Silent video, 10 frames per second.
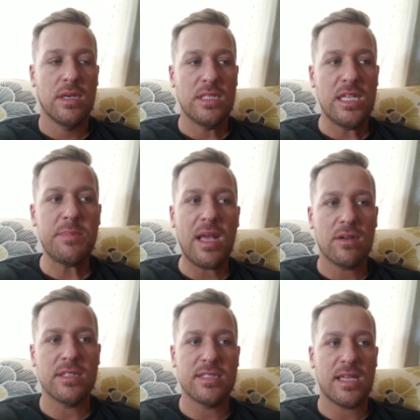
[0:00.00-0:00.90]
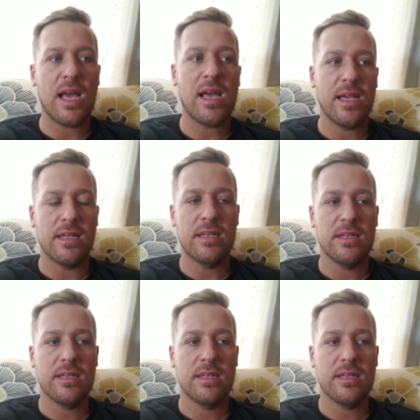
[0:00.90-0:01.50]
Deep down inside,